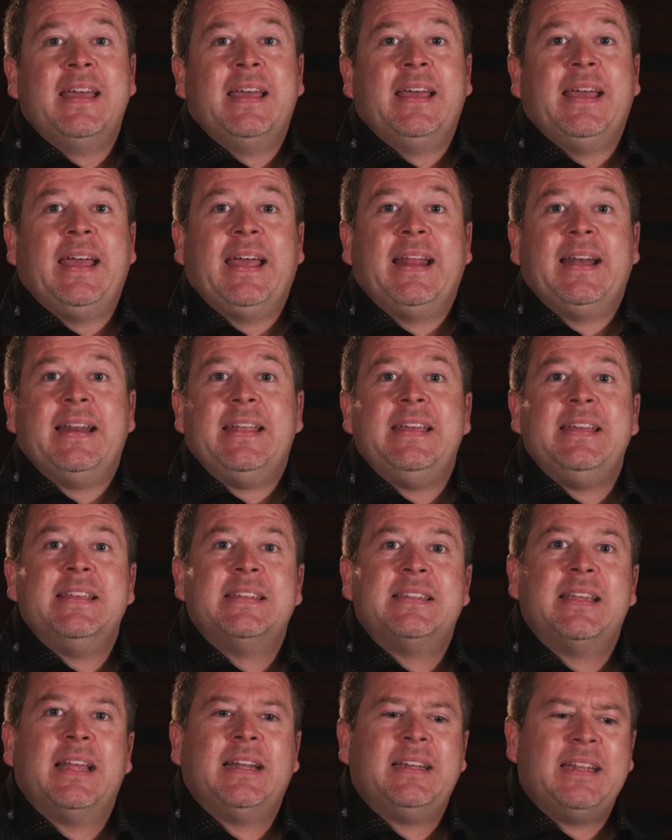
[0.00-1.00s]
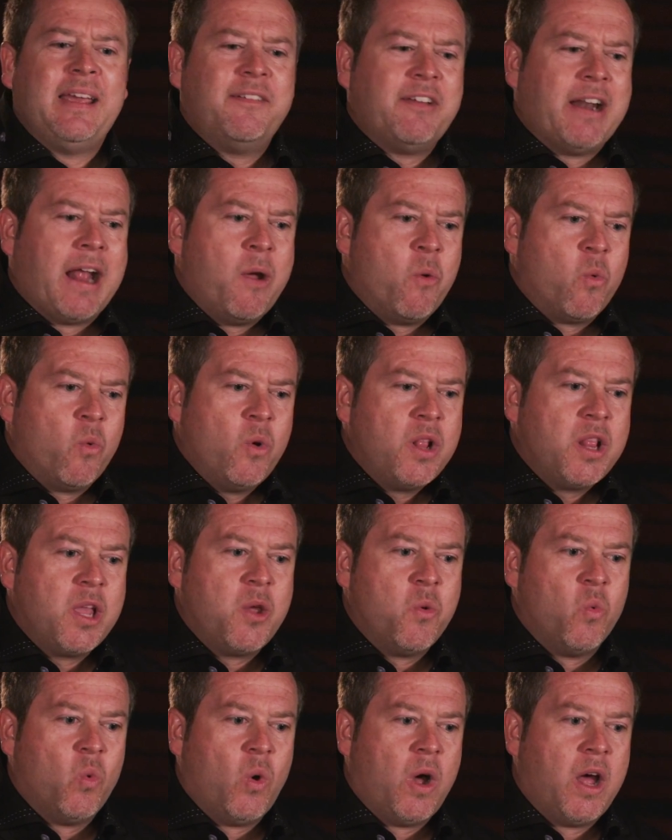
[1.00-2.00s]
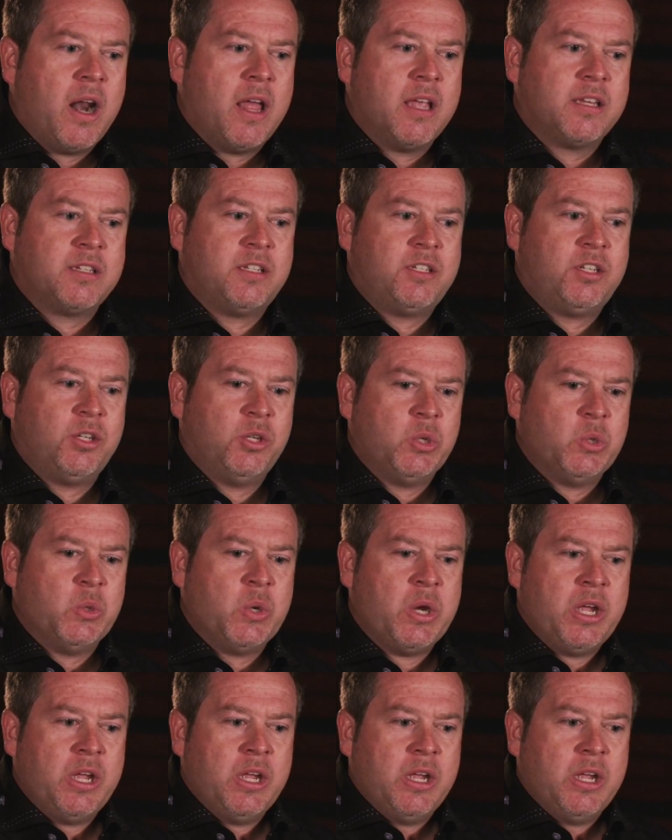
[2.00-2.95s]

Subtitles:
and he said, "David, I really want us to